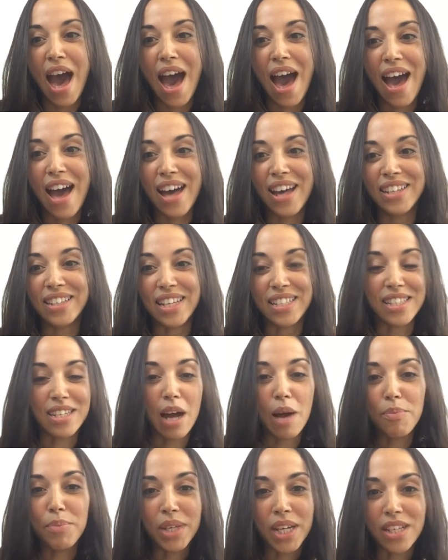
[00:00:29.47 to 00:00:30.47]
And that's
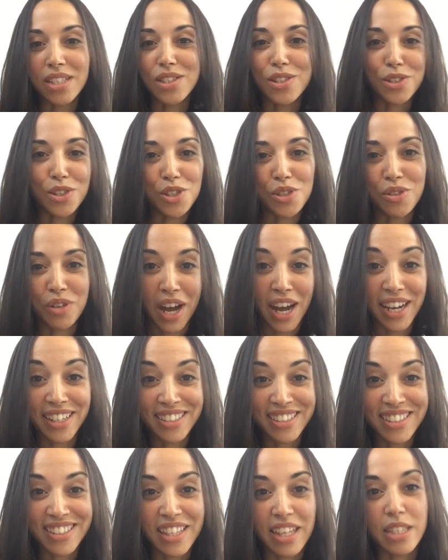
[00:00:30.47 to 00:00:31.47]
not because they're too
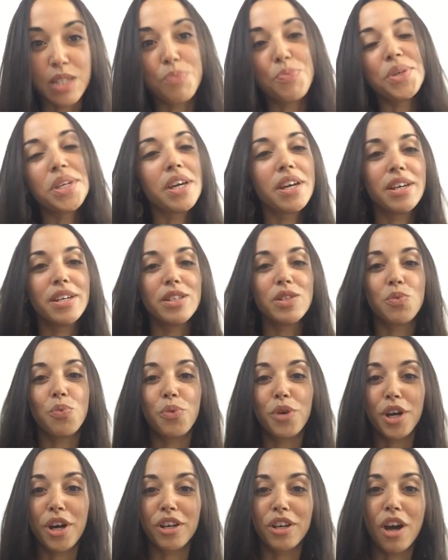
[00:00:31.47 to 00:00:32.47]
nice, that's because
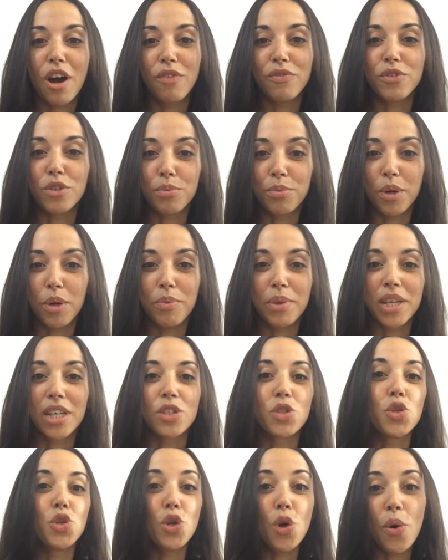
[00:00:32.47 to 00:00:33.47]
we're uncomfortable,
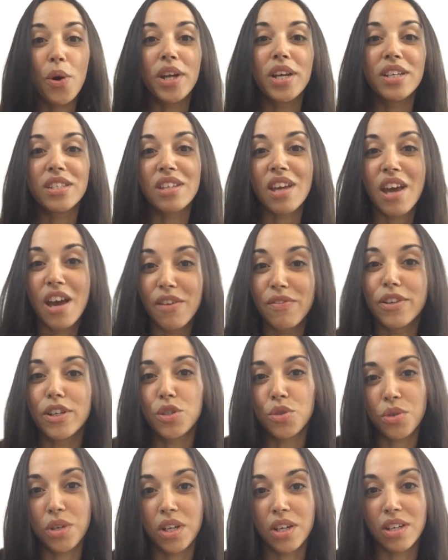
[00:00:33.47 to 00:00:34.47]
because no one has ever
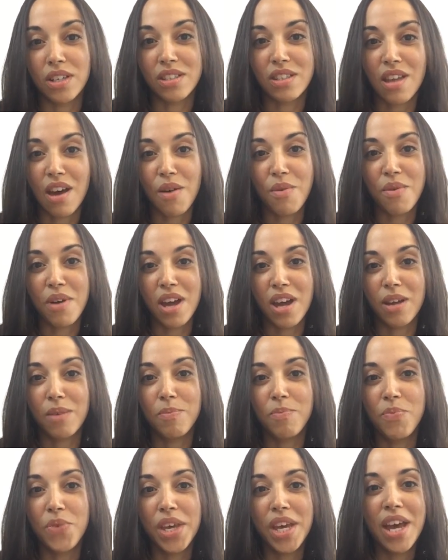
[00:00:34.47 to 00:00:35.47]
treated us that
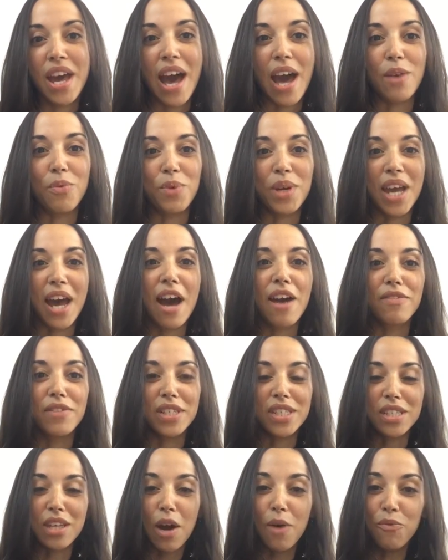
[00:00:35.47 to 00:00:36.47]
way. And we have
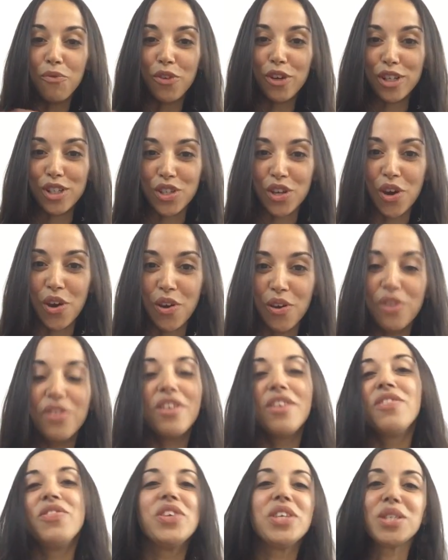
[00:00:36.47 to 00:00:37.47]
this comfort
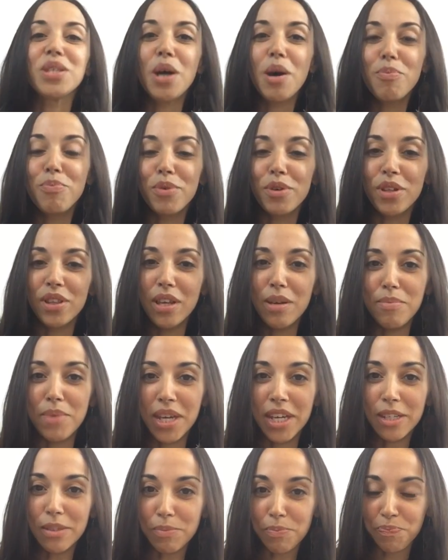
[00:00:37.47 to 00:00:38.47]
zone, this upper
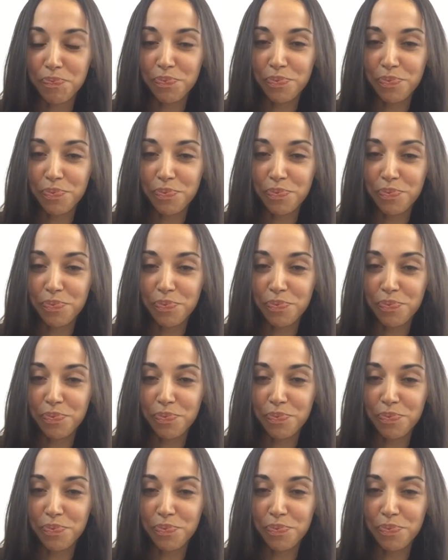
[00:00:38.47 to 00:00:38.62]
limit